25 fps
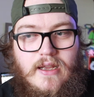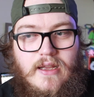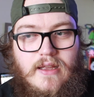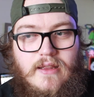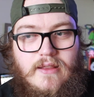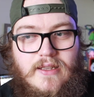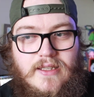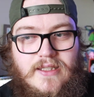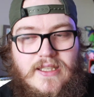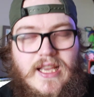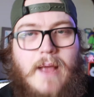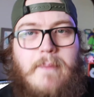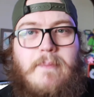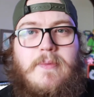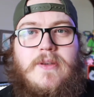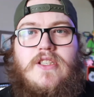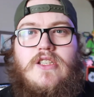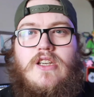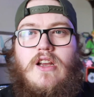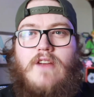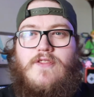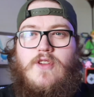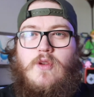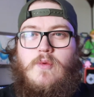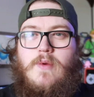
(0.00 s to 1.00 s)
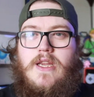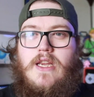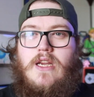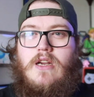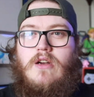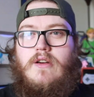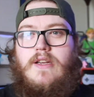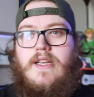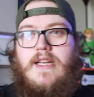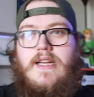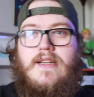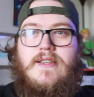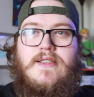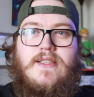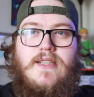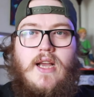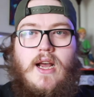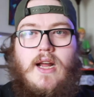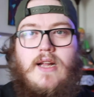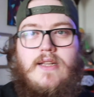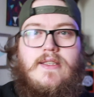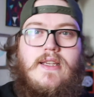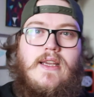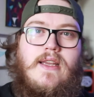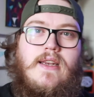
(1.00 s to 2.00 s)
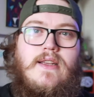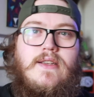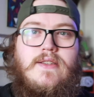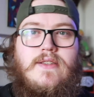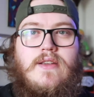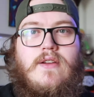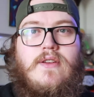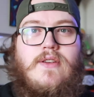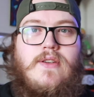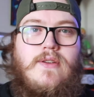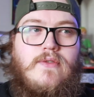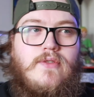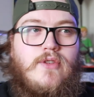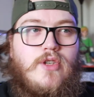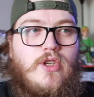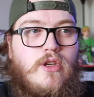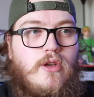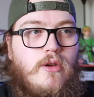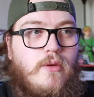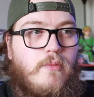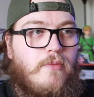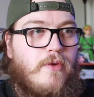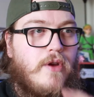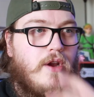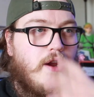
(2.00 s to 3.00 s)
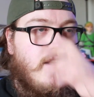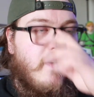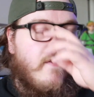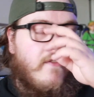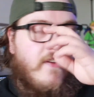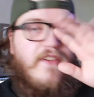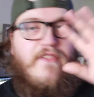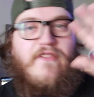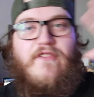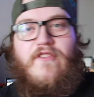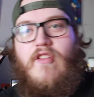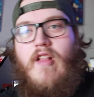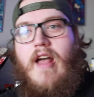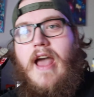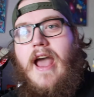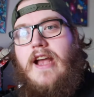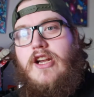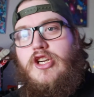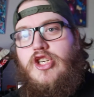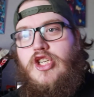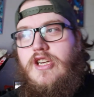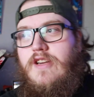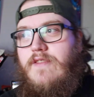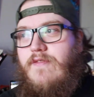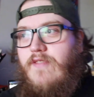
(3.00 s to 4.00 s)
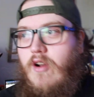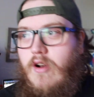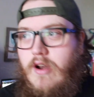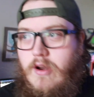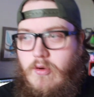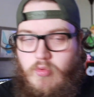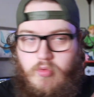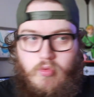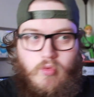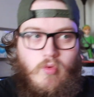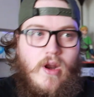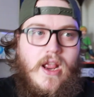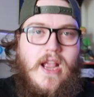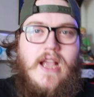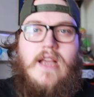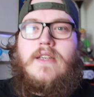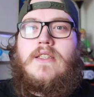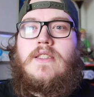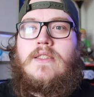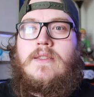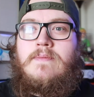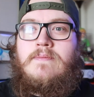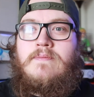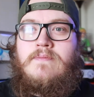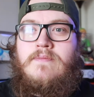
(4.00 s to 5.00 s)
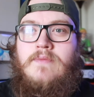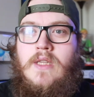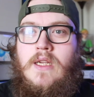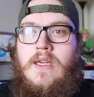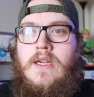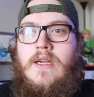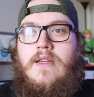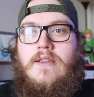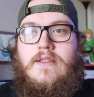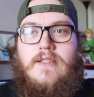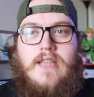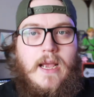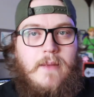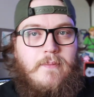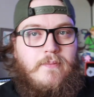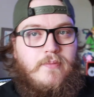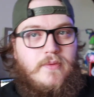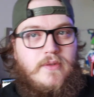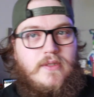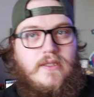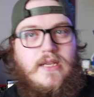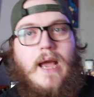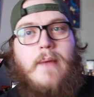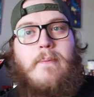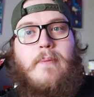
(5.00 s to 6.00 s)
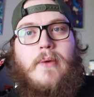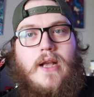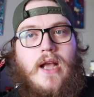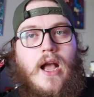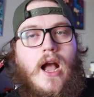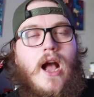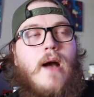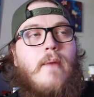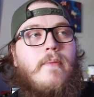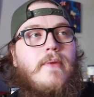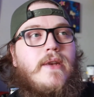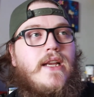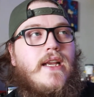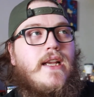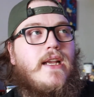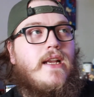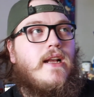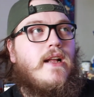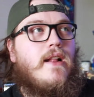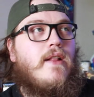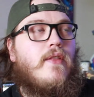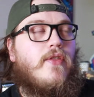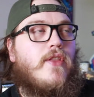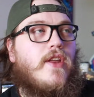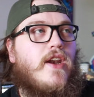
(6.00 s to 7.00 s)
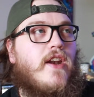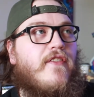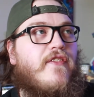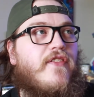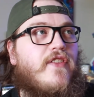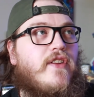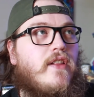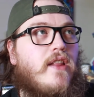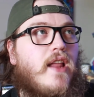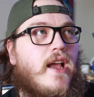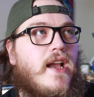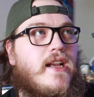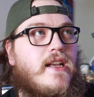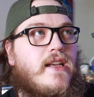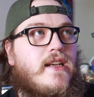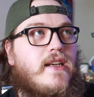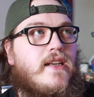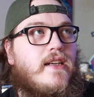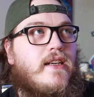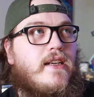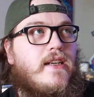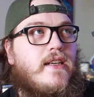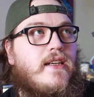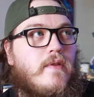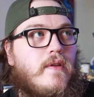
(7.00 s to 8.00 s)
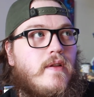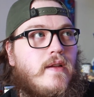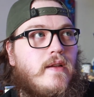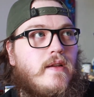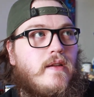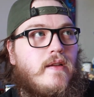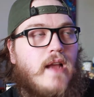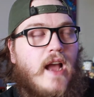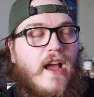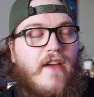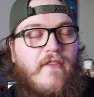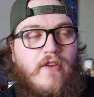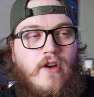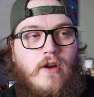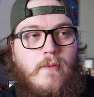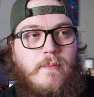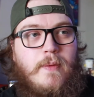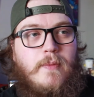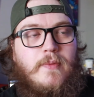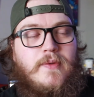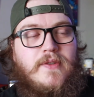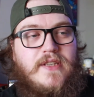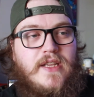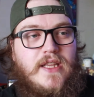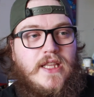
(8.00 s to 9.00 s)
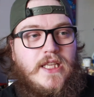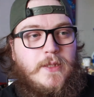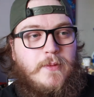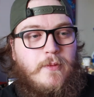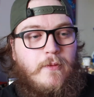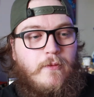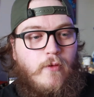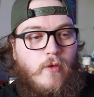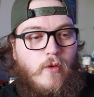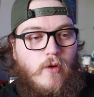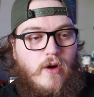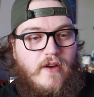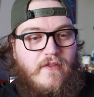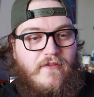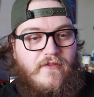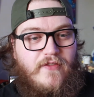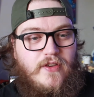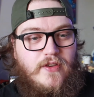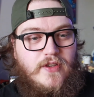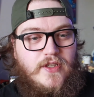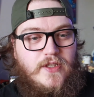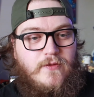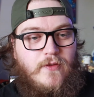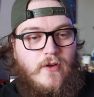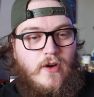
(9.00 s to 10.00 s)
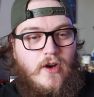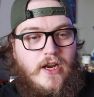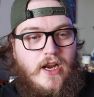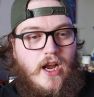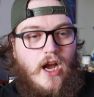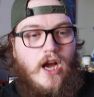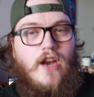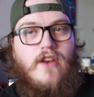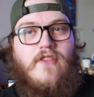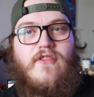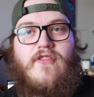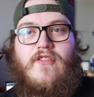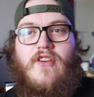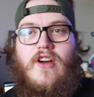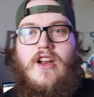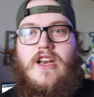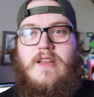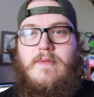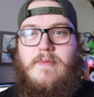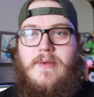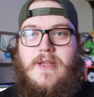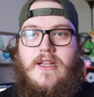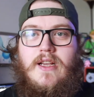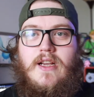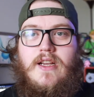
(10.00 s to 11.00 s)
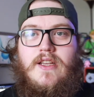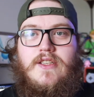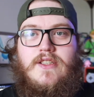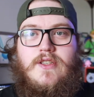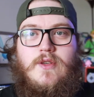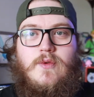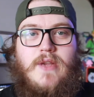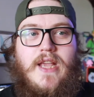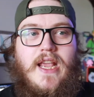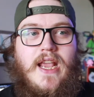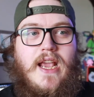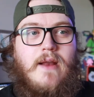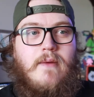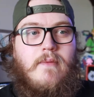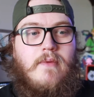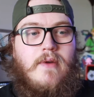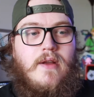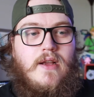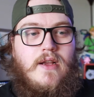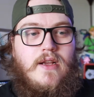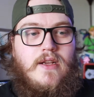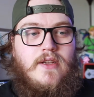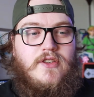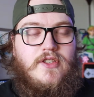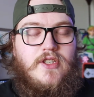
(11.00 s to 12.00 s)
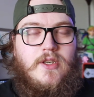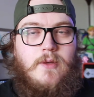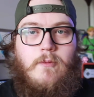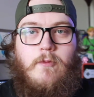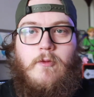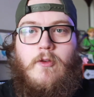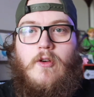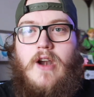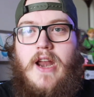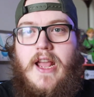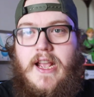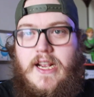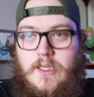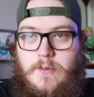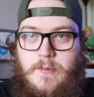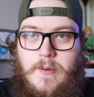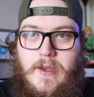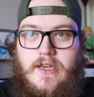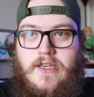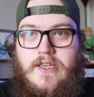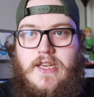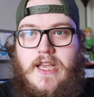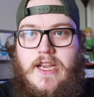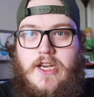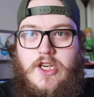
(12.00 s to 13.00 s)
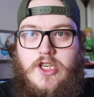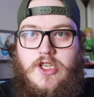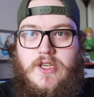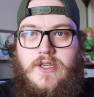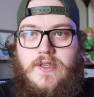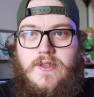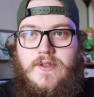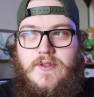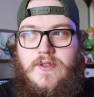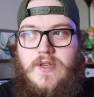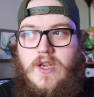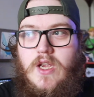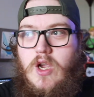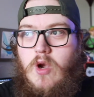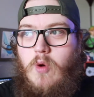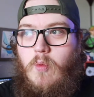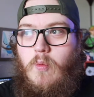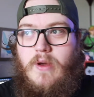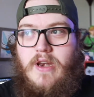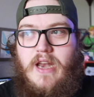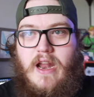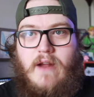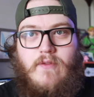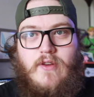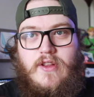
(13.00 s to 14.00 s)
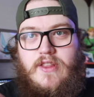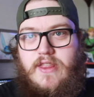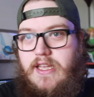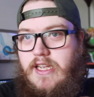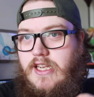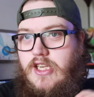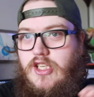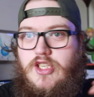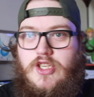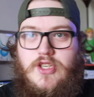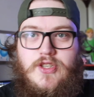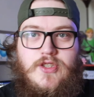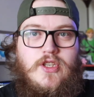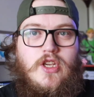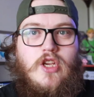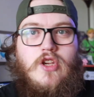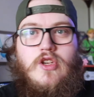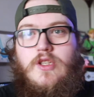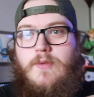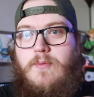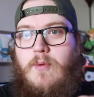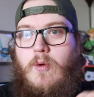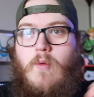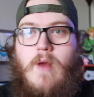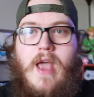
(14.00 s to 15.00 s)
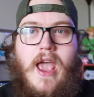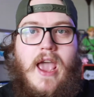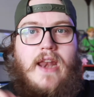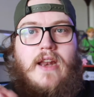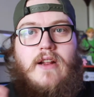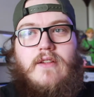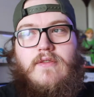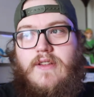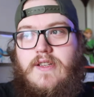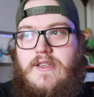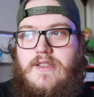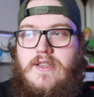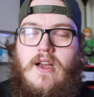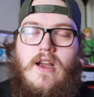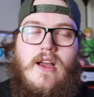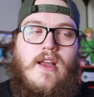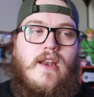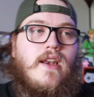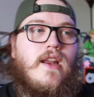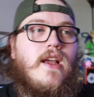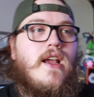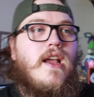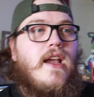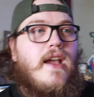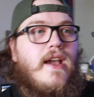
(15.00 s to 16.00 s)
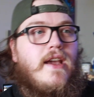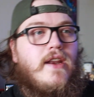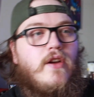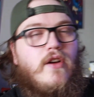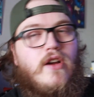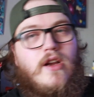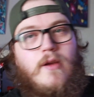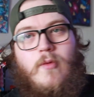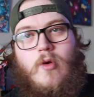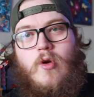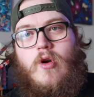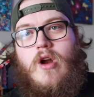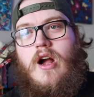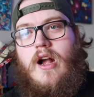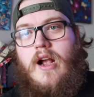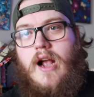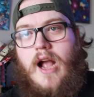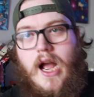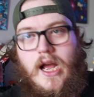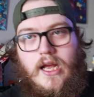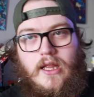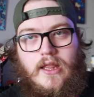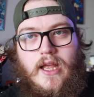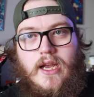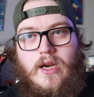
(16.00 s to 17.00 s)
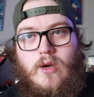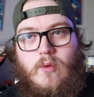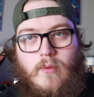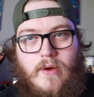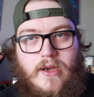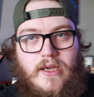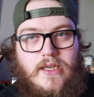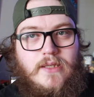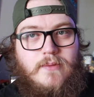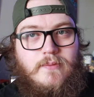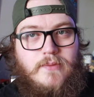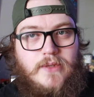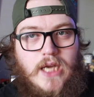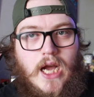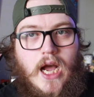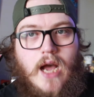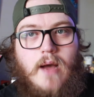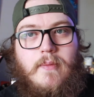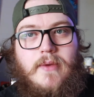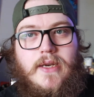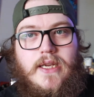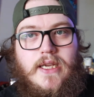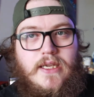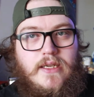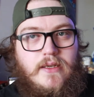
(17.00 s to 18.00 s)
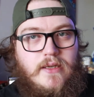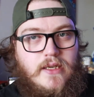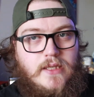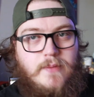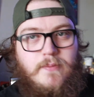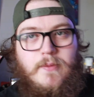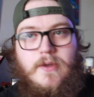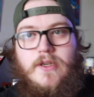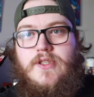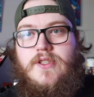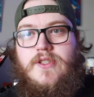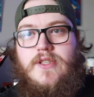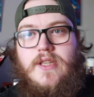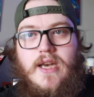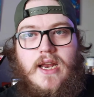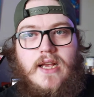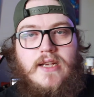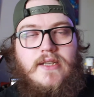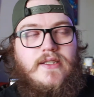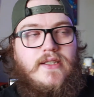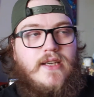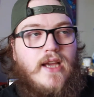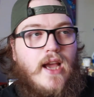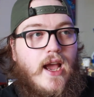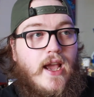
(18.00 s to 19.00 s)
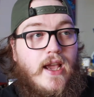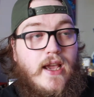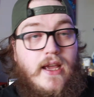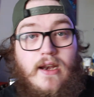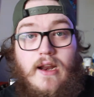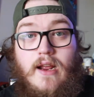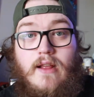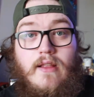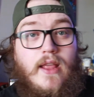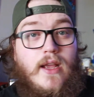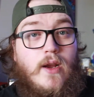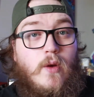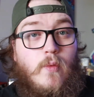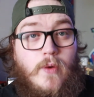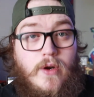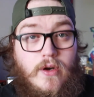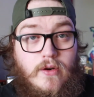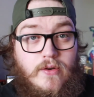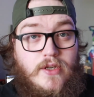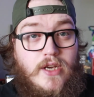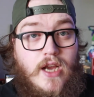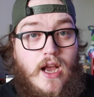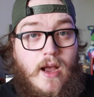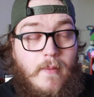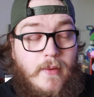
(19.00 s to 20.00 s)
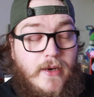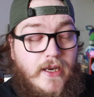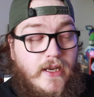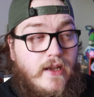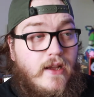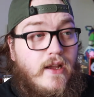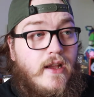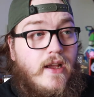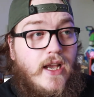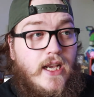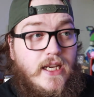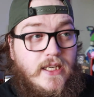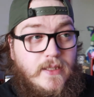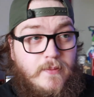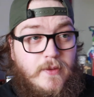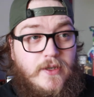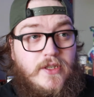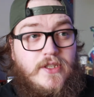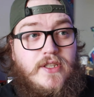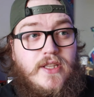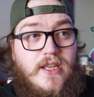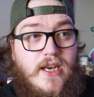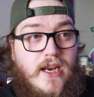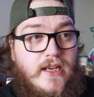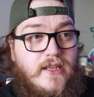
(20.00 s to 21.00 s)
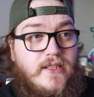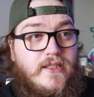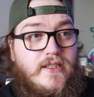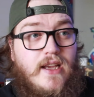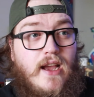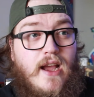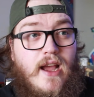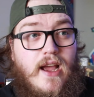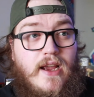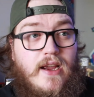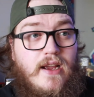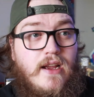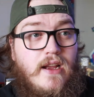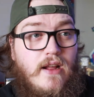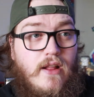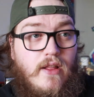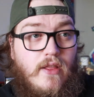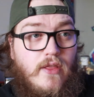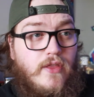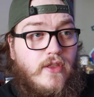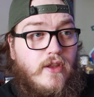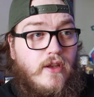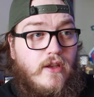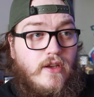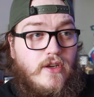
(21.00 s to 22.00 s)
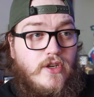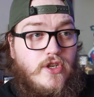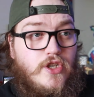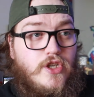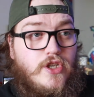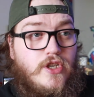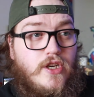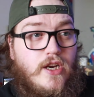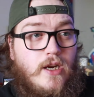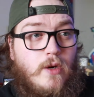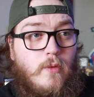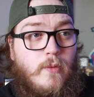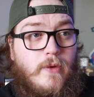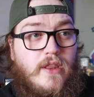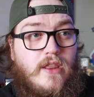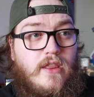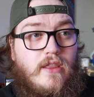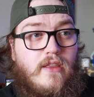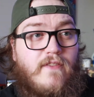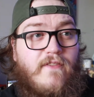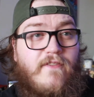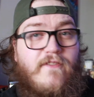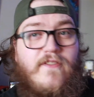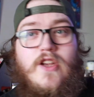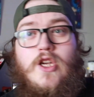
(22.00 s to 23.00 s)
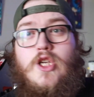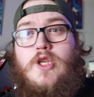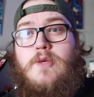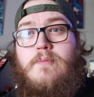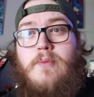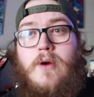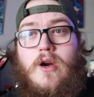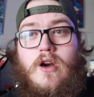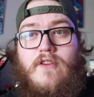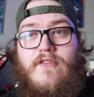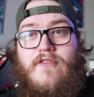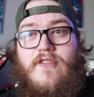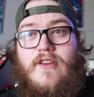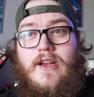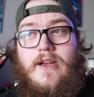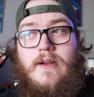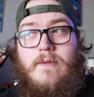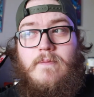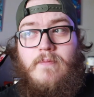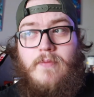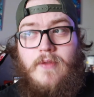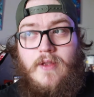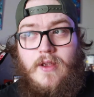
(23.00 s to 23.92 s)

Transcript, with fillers: the type of stuff you hear kids content is on YouTube. Very flashy, very random type type of comedy that I feel like I've heard people say this before. It feels very unfunny because you can't subvert expectations when everything is just so sporadically done. And don't get me wrong, I like random comedy as much as the next guy, and I like weird comedy as much as the next guy. The shit with the fish barfing